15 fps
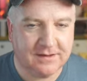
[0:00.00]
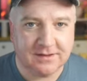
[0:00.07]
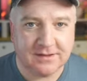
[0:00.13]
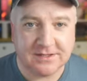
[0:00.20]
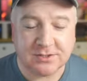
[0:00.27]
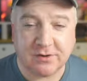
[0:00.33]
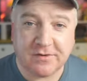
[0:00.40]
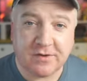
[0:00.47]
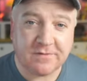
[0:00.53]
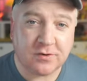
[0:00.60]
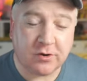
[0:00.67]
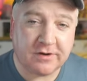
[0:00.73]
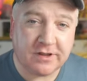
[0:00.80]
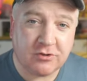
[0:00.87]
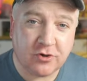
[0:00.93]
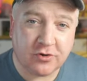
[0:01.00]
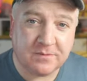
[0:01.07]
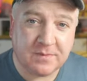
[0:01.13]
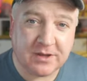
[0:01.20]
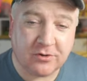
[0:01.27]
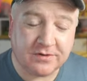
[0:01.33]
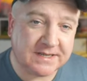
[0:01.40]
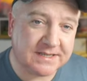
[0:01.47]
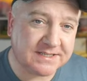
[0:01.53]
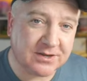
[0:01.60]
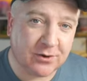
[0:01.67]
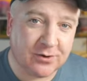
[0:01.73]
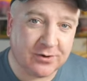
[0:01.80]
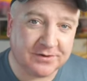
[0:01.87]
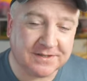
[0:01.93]
So if you've not already joined me on
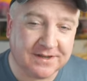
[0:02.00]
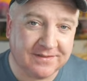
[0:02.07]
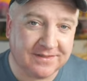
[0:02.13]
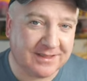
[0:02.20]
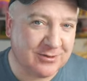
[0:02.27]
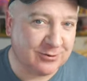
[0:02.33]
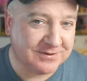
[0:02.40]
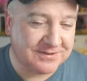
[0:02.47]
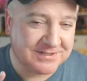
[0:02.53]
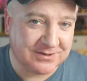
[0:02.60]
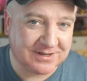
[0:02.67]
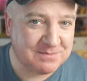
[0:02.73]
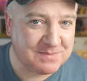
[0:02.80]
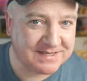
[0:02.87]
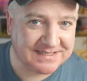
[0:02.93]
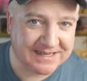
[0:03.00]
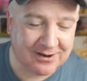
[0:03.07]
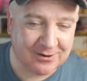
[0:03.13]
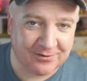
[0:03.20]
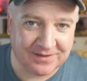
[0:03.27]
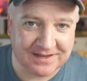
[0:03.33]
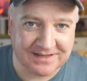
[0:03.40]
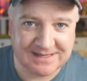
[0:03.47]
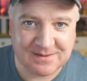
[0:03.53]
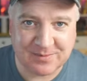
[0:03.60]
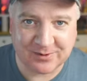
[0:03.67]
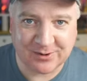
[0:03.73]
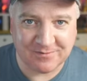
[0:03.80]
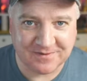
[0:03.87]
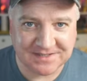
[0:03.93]
Discord, then you're certainly missing out on the
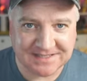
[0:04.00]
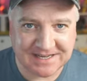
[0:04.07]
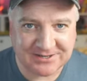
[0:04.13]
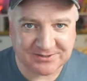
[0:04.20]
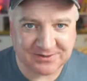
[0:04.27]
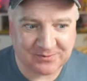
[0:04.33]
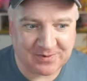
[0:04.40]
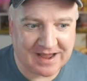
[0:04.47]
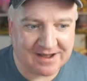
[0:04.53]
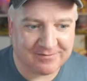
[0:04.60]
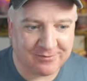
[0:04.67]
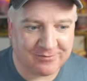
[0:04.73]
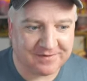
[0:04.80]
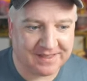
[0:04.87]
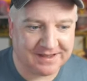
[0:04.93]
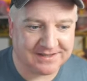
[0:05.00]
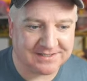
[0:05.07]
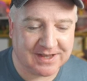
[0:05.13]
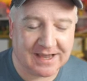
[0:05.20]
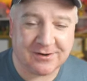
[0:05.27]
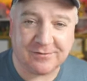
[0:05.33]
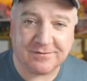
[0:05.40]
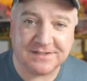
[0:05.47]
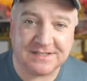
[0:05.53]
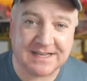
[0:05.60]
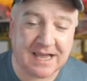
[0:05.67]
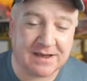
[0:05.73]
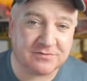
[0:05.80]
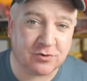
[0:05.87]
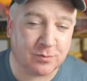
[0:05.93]
deeper conversation that we have over there. So head over to
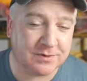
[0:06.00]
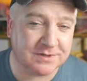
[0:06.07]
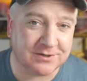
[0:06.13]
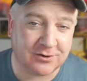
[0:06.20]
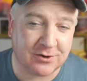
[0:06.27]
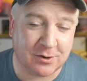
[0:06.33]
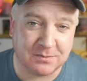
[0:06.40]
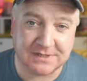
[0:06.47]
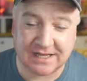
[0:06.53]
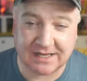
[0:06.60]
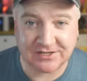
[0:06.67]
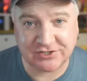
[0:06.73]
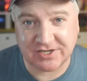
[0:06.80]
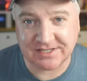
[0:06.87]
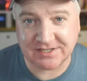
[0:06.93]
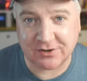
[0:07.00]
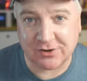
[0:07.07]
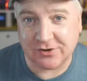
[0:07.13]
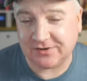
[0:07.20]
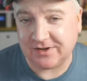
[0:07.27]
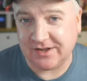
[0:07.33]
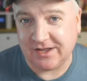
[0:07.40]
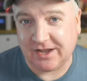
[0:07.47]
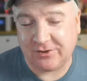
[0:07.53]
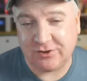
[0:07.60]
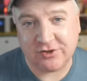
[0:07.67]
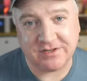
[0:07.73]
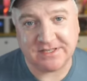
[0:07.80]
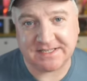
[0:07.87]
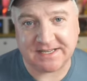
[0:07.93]
kevsrobots.com/discord and
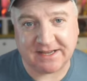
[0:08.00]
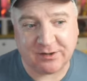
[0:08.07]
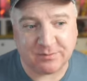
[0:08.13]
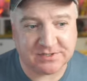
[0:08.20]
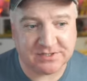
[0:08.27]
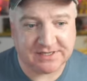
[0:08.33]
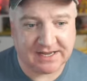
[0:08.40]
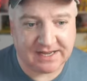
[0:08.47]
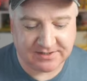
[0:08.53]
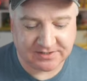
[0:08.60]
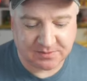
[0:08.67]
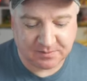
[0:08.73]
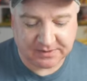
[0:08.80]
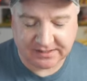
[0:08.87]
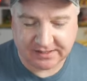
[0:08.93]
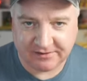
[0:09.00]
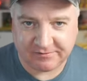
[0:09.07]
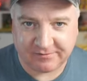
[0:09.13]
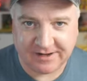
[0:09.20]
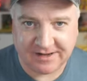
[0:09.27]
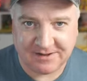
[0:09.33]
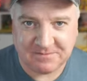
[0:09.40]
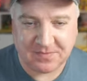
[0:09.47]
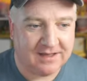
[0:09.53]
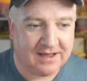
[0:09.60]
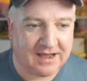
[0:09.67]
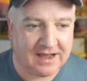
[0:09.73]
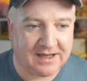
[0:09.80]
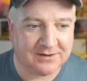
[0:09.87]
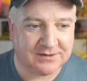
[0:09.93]
you can sign up today. It's completely free.
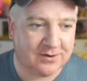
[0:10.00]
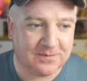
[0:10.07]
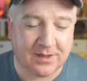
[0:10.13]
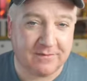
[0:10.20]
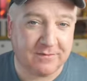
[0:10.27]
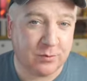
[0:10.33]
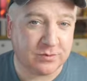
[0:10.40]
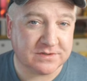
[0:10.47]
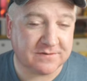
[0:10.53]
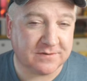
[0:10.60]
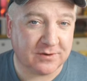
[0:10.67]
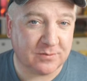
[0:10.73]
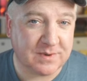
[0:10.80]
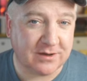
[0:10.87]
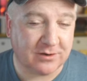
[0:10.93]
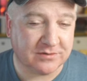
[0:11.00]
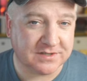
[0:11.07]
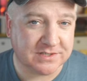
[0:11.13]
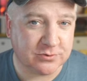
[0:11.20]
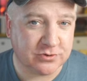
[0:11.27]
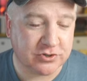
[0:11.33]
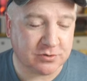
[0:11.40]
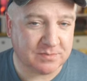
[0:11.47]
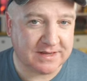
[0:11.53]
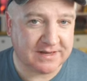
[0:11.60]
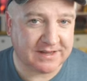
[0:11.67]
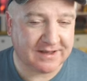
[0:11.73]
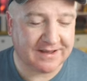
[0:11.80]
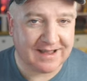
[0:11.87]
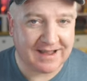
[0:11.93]
And if you want to follow me on social
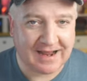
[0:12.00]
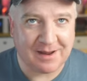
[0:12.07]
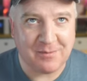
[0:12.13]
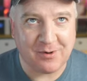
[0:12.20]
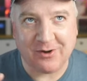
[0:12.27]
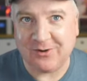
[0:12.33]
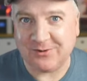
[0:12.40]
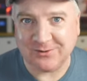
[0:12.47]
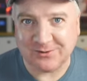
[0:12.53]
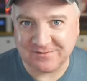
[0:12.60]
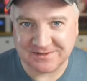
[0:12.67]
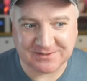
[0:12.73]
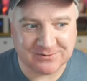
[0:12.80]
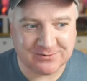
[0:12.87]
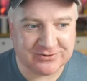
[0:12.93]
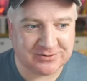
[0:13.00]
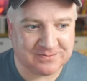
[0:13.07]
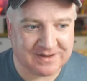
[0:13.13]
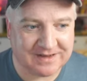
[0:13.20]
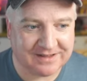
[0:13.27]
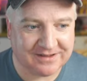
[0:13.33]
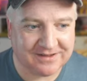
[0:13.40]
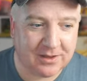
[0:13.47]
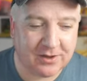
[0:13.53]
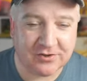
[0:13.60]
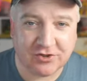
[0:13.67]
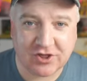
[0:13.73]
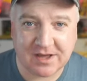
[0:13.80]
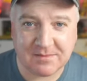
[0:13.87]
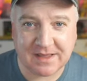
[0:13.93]
media, I'm all over social media. You
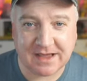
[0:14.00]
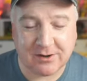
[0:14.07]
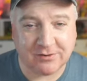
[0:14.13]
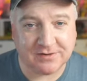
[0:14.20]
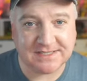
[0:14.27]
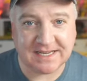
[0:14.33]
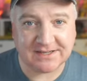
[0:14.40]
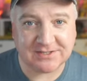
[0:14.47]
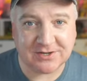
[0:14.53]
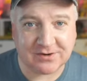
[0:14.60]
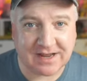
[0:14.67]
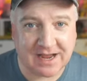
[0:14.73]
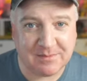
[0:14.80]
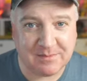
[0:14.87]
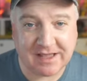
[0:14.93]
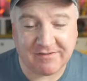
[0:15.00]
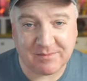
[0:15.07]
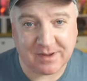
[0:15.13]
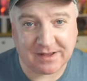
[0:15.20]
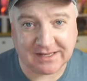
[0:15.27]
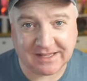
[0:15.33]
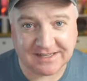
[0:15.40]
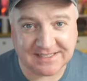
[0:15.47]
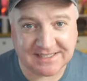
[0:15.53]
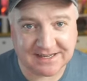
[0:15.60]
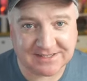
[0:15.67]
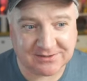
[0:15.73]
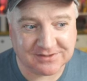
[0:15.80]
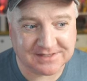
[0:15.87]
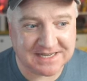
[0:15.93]
can check me out on TikTok. I'm
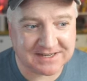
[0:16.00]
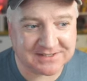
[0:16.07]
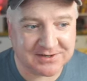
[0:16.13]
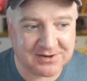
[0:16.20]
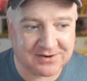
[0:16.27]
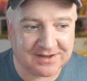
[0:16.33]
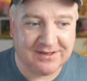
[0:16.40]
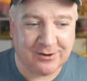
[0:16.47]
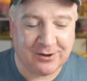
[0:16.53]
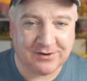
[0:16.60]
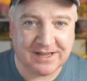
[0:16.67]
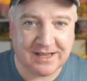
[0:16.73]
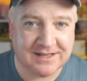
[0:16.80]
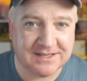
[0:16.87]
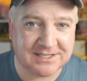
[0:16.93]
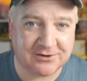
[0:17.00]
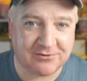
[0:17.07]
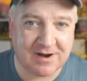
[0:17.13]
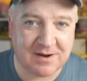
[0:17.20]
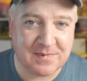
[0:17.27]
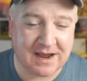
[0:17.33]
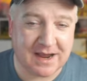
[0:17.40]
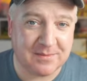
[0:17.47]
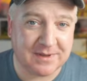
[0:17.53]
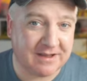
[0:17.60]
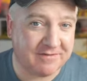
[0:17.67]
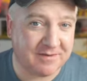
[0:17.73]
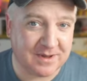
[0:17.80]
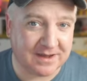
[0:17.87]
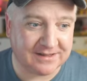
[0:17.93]
KevinMcAleer6 on TikTok. On Instagram, I'm
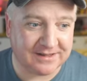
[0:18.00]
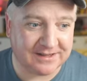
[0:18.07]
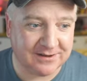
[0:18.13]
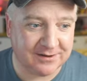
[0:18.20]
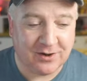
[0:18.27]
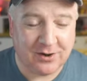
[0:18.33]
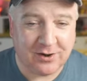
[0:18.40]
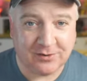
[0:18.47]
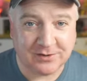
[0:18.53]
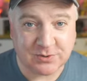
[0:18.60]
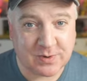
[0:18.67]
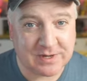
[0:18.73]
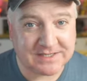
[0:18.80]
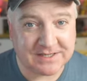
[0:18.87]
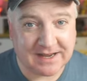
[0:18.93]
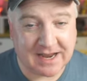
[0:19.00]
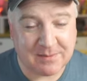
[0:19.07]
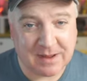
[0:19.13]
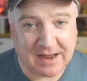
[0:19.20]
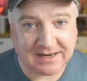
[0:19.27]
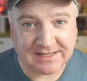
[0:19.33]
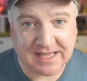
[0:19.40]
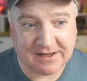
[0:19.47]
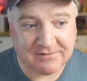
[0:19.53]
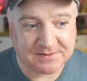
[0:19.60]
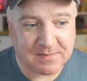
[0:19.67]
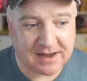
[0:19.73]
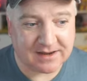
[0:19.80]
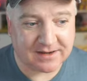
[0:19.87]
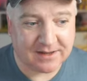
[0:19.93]
KevinMcAleer. On Twitter, I'm at
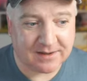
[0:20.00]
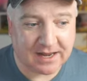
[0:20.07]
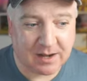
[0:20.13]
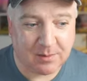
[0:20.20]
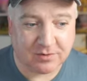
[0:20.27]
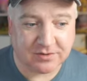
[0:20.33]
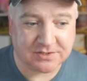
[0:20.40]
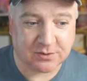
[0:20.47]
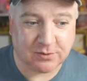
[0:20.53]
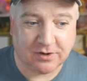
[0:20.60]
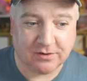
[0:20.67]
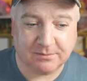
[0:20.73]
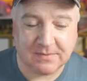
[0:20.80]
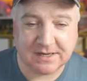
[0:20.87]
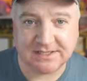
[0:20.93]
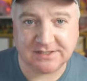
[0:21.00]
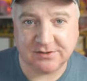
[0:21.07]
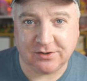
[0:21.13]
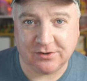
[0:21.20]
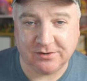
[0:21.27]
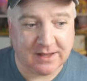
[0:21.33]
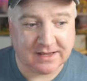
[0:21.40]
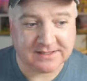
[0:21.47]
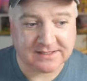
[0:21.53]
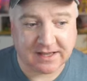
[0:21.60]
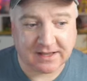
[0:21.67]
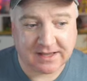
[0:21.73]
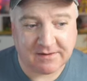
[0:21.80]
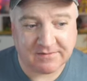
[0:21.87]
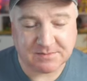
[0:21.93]
KevsMac. And I'm also on Mastodon at
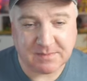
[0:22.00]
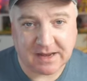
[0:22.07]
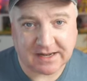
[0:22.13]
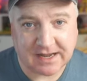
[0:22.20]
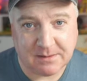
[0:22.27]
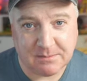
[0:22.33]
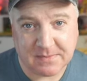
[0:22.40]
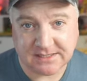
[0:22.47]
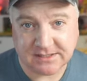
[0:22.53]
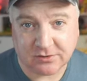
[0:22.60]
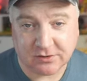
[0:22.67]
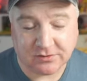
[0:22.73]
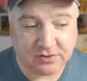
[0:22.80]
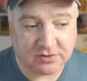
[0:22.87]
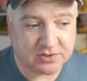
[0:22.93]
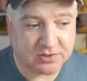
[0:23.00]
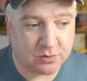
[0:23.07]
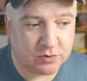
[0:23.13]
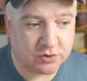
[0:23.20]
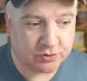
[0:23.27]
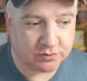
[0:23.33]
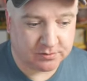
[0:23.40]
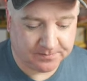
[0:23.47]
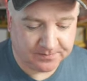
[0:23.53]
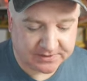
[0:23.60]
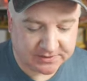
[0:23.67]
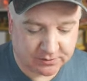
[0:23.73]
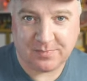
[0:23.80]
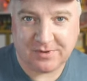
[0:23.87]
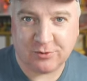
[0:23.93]
KevsMac@mastodon.social.
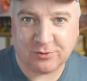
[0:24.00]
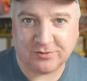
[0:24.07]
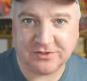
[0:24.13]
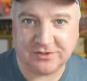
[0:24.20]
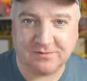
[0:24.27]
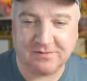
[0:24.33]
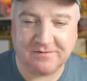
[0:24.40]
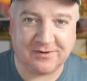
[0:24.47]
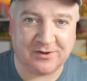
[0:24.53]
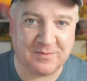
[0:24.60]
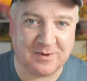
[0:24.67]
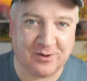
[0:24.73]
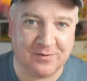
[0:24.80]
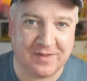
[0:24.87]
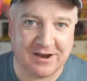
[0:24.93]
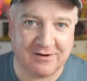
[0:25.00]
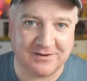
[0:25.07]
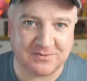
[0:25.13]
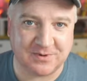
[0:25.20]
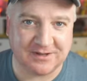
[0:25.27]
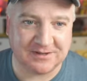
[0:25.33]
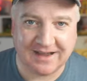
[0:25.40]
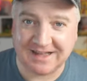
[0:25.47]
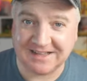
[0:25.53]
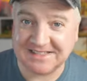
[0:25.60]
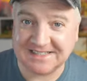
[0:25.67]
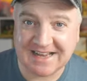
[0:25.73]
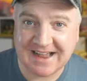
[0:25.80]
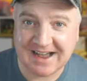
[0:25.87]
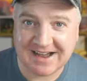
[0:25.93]
So be sure to follow me on there as well and
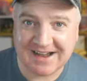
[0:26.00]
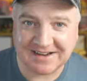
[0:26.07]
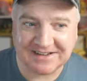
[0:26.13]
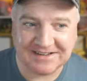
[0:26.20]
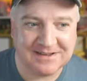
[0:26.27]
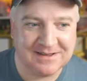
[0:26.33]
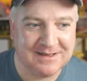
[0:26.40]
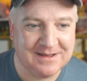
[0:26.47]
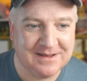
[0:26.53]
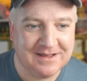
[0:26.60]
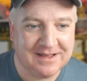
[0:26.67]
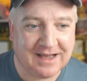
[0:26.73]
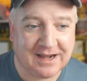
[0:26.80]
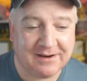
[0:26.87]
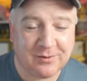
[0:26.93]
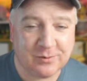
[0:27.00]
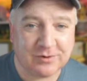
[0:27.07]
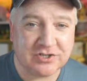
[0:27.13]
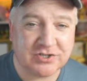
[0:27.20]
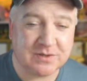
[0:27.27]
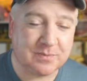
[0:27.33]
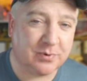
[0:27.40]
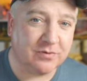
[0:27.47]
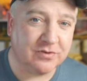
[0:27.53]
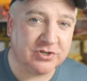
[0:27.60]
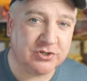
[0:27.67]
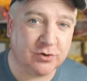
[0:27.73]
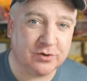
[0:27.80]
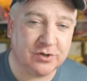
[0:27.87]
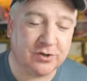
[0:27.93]
say hi. And if you want to support the
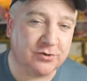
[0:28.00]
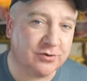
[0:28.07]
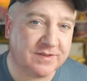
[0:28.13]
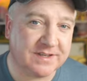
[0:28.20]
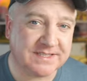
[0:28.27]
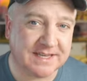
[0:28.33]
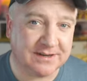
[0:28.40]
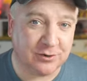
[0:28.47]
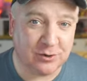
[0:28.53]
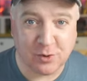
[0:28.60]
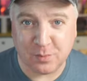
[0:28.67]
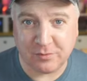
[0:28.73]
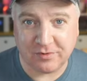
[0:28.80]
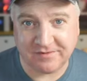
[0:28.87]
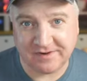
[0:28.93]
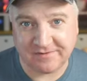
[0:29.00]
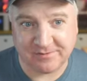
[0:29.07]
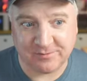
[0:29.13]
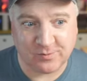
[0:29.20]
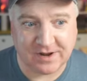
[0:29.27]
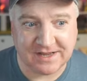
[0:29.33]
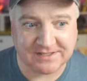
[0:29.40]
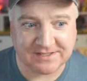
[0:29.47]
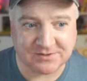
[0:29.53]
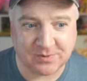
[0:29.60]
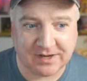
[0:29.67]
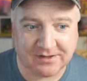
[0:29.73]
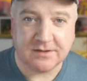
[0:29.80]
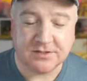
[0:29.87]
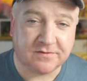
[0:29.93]
show, you can do this in a number of different ways as
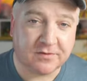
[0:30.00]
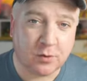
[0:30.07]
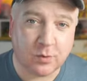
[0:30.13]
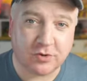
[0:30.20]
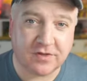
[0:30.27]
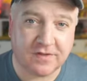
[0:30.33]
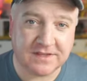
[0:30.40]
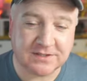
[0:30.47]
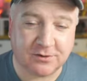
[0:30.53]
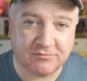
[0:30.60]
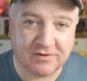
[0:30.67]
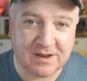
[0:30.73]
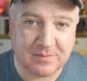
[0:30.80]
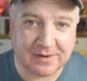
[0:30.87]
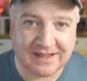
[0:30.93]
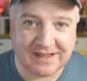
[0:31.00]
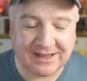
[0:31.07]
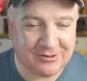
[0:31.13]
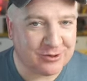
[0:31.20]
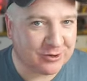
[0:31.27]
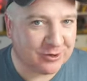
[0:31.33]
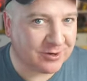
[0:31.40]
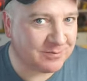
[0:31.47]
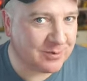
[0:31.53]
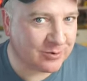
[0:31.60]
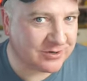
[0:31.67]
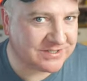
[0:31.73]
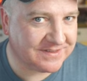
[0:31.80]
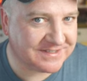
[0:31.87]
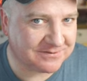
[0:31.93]
well. So if you're watching this on replay, and you can only be
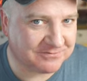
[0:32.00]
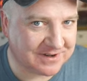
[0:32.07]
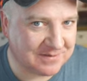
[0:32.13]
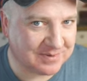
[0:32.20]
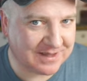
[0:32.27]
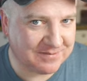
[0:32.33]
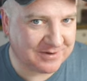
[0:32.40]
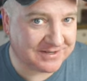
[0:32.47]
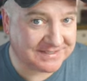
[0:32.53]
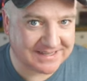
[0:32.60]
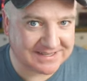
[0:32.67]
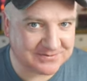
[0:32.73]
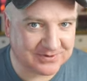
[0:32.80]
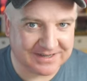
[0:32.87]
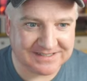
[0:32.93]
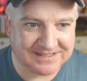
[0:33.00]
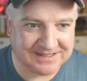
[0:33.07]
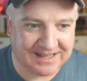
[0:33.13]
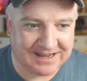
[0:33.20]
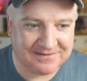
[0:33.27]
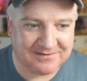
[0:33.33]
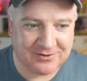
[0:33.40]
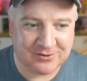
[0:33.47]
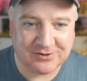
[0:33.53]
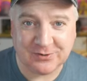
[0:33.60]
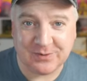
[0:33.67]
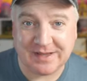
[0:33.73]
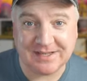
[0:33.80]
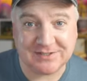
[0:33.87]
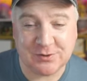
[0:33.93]
watching this on replay because this one isn't live, you can
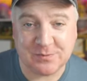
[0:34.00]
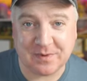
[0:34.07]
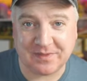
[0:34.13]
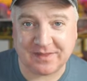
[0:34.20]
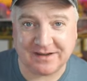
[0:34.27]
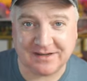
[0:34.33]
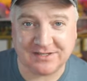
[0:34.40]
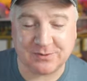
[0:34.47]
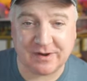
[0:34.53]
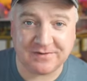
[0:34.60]
do a super thanks.